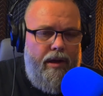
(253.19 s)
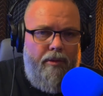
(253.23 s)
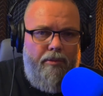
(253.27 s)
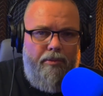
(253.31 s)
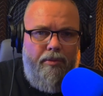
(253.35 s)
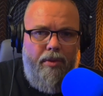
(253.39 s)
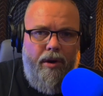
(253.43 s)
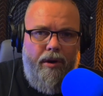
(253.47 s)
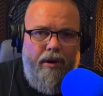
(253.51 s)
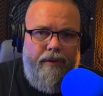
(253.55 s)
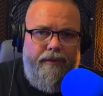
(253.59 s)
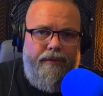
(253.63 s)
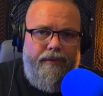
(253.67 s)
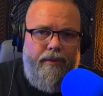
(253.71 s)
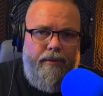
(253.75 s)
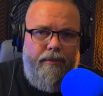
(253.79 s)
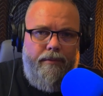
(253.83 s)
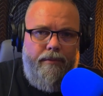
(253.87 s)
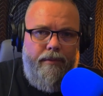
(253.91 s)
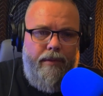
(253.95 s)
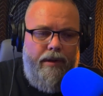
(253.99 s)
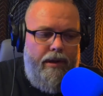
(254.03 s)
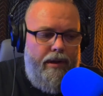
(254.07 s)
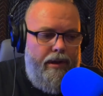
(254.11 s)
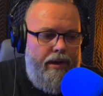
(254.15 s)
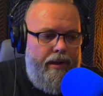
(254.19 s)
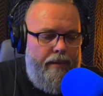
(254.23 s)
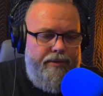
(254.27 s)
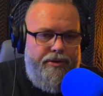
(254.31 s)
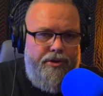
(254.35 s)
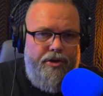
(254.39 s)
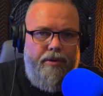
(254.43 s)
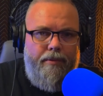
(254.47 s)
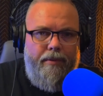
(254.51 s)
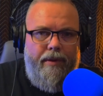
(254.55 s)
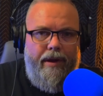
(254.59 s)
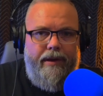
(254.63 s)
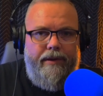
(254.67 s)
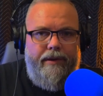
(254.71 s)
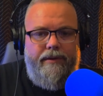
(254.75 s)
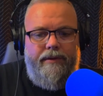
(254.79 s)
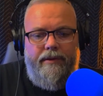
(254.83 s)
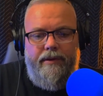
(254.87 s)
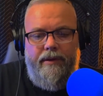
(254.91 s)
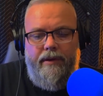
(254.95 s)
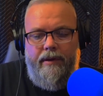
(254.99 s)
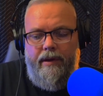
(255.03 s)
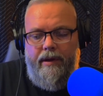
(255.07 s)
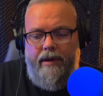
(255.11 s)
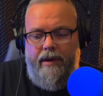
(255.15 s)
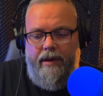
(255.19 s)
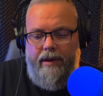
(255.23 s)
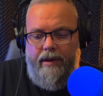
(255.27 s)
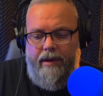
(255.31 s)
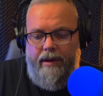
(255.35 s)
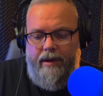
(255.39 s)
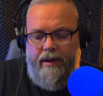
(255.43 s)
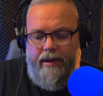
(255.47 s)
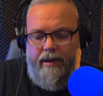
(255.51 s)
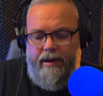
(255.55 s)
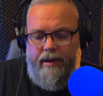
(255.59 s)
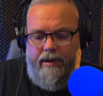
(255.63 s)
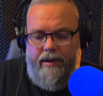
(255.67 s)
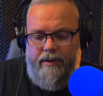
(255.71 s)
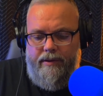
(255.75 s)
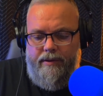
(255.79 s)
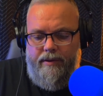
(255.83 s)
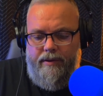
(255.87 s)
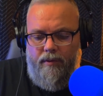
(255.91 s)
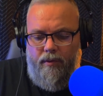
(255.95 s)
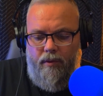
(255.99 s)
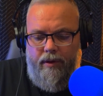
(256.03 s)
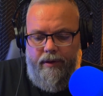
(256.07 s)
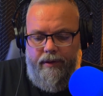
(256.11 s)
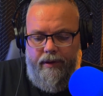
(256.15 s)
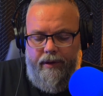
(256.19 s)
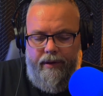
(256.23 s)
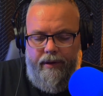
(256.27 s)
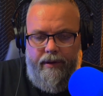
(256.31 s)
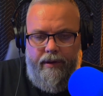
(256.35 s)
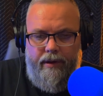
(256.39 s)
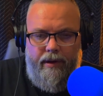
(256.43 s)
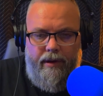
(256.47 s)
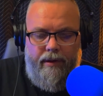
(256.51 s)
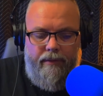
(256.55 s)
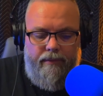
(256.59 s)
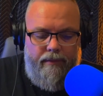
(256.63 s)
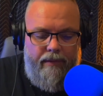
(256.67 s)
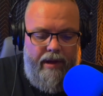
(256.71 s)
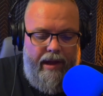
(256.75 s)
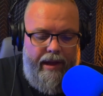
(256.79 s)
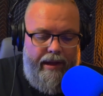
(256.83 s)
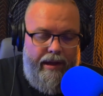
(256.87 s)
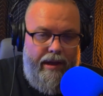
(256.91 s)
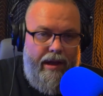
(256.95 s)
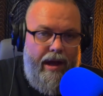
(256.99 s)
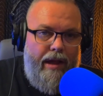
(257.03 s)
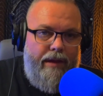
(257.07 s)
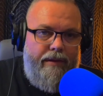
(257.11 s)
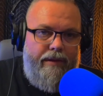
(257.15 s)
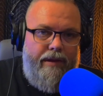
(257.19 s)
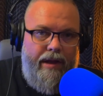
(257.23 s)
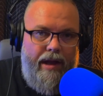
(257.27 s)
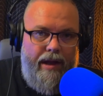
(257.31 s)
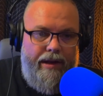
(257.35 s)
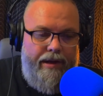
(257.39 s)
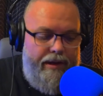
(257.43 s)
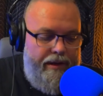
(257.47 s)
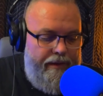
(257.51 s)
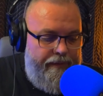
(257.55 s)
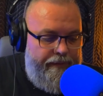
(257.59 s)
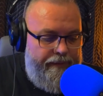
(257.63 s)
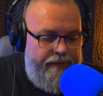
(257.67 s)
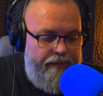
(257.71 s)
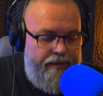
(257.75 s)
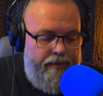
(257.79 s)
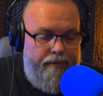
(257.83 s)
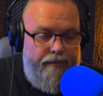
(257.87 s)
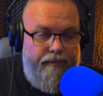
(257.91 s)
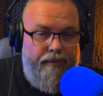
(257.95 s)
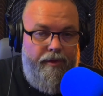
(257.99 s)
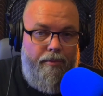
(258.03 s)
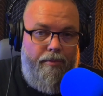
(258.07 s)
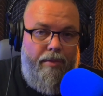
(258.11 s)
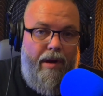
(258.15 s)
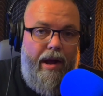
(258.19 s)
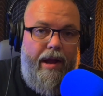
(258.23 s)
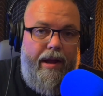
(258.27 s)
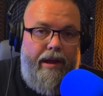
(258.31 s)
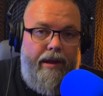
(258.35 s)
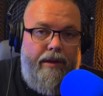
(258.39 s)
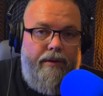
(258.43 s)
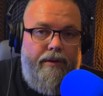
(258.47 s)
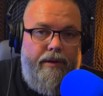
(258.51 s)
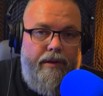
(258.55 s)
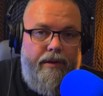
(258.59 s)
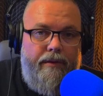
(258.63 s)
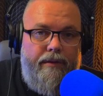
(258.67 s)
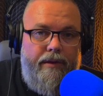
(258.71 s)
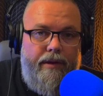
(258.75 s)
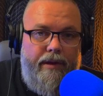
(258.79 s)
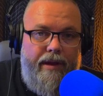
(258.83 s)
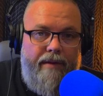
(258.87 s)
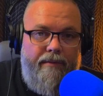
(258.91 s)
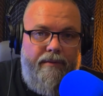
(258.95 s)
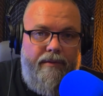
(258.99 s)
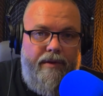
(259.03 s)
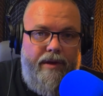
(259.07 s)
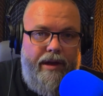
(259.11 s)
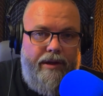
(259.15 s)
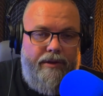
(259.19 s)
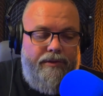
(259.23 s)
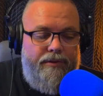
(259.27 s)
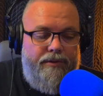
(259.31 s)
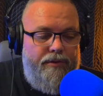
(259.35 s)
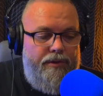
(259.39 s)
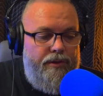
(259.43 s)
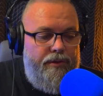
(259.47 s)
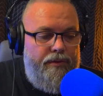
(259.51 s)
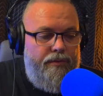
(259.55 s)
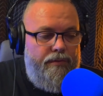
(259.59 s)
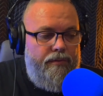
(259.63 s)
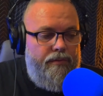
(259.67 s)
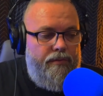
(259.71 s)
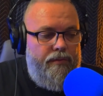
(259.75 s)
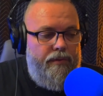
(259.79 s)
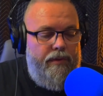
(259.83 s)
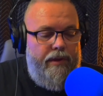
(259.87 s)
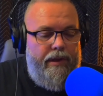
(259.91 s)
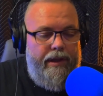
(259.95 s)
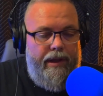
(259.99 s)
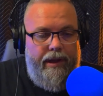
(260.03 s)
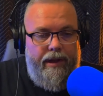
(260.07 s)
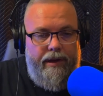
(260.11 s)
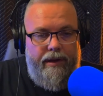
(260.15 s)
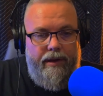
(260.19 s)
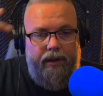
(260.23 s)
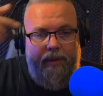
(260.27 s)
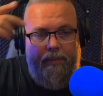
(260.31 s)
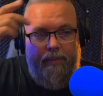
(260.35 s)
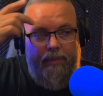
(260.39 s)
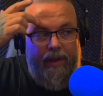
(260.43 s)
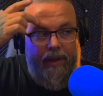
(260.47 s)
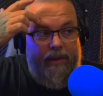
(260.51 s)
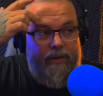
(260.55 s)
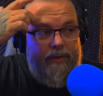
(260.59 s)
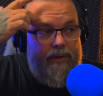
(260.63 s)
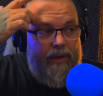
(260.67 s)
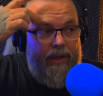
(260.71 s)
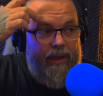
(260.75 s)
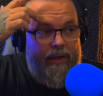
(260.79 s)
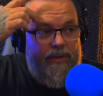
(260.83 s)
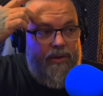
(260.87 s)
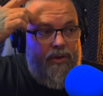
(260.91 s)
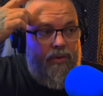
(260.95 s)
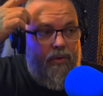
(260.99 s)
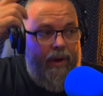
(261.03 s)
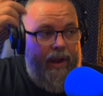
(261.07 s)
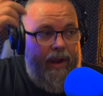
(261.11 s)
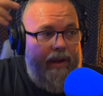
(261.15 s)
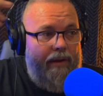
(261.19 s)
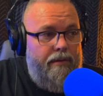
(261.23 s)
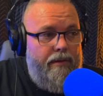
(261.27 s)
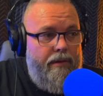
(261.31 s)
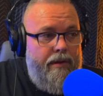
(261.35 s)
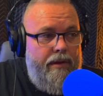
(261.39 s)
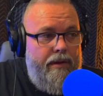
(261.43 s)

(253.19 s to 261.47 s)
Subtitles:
Bark from Obscure Mics is the one that I got the idea for buying the MVX2U, and it's great.